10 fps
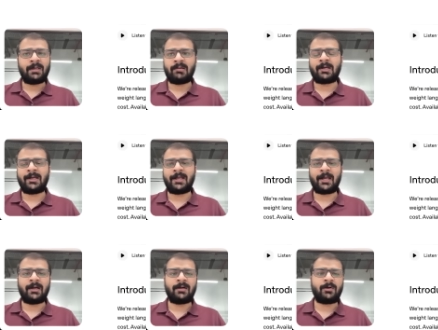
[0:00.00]
be
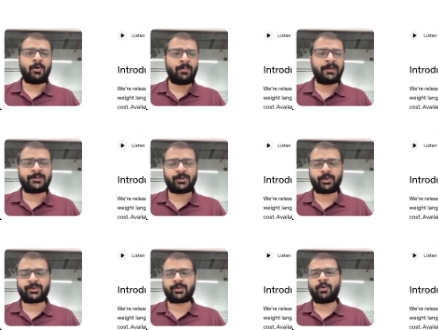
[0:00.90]
running a open
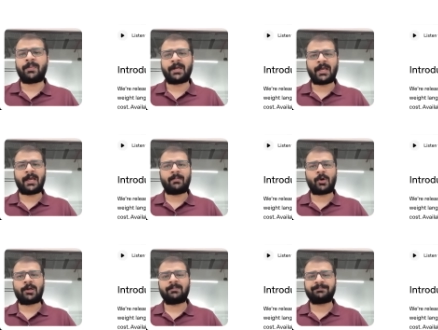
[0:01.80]
source open AI
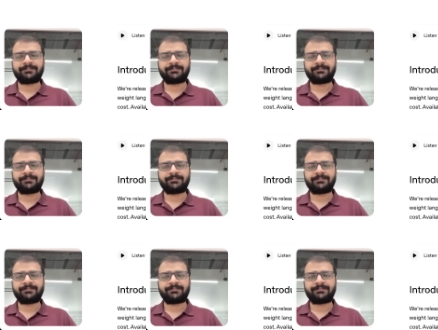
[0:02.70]
model.